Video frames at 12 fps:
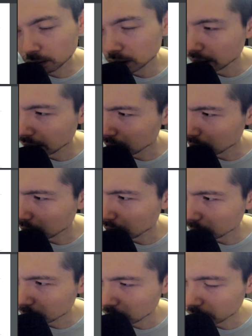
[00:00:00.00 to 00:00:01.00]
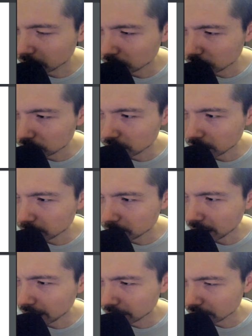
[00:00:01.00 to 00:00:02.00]
Now I'm going to sit
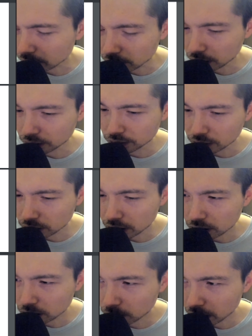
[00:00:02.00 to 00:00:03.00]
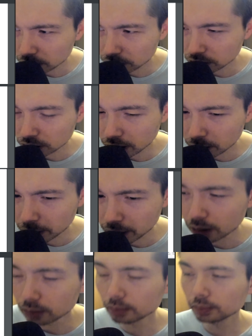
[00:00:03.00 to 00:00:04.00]
back and go through these questions. Here we go.